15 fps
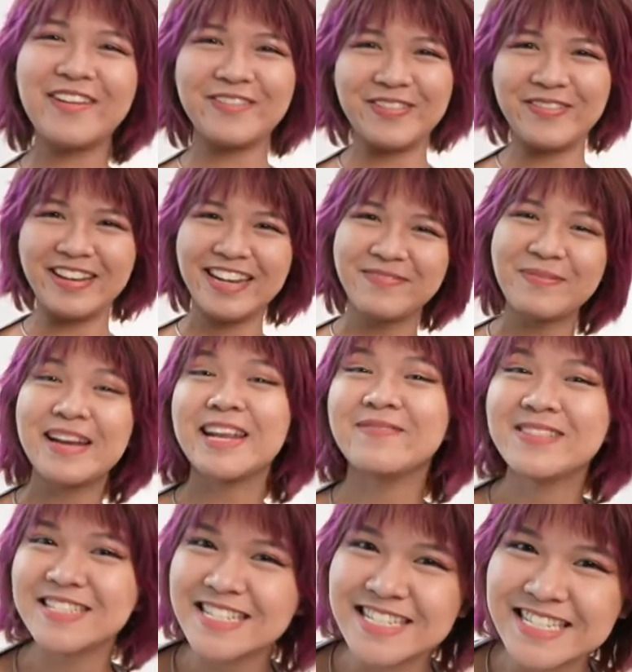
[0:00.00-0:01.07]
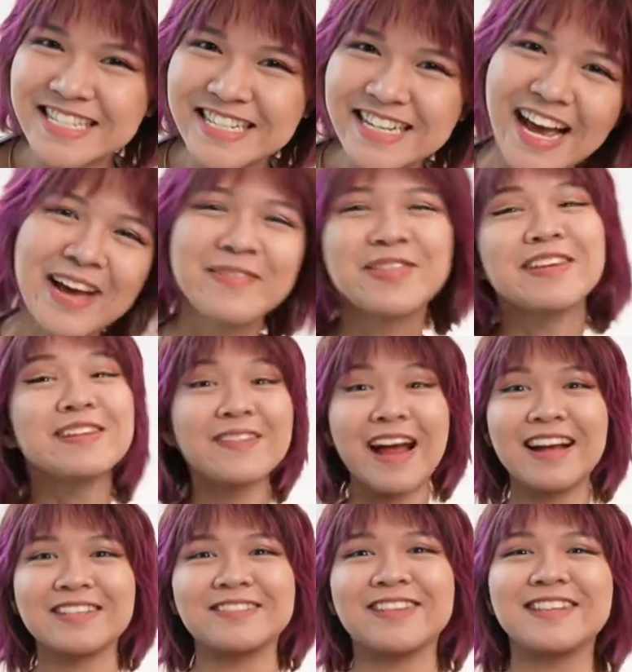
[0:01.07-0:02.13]
everyone, my name is Justine. I'm a theater
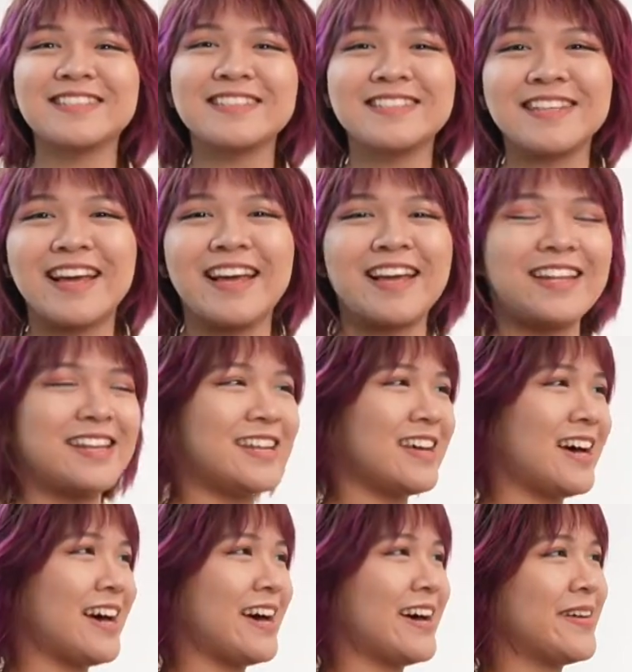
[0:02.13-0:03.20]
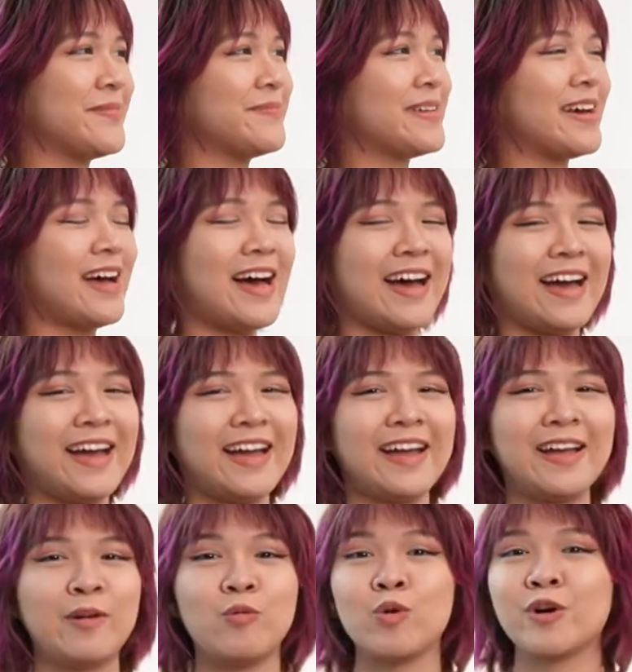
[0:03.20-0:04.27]
actress and
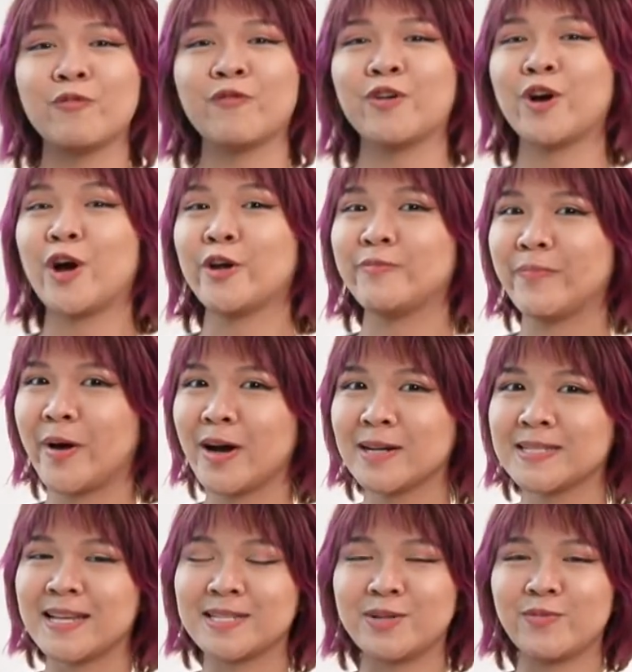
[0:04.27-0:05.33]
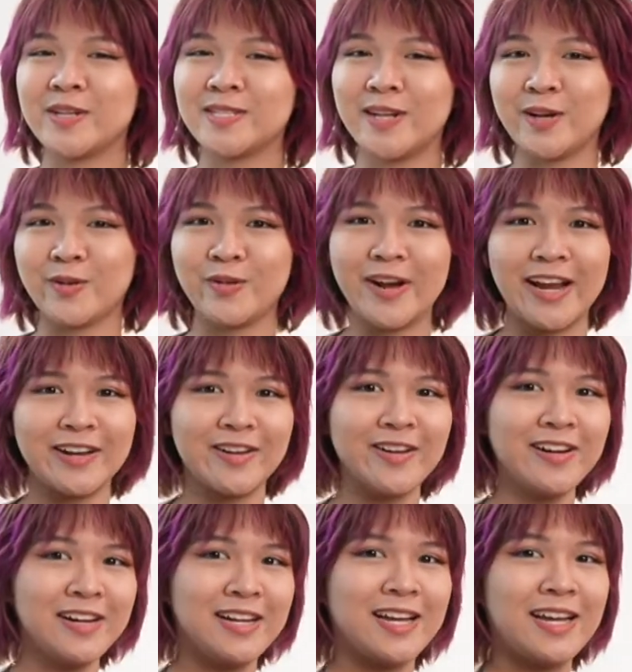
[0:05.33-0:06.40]
I work for Unbox as a resident creator.